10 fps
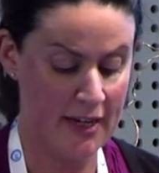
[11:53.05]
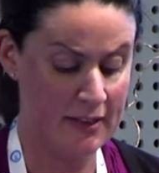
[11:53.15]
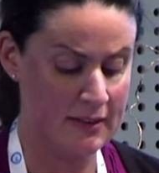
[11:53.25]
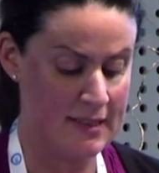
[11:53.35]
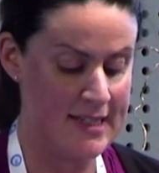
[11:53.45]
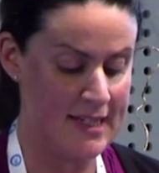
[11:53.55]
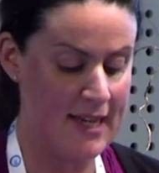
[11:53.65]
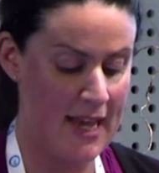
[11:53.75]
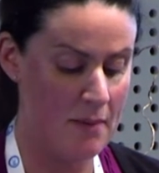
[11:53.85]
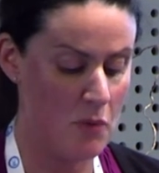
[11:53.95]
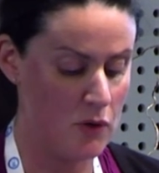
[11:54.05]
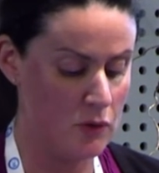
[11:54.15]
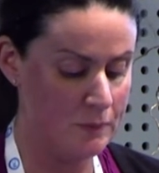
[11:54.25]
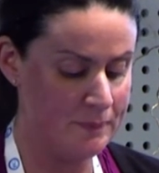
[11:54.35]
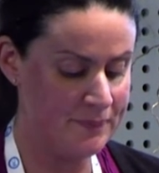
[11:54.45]
and holistic care
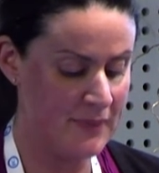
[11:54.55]
model.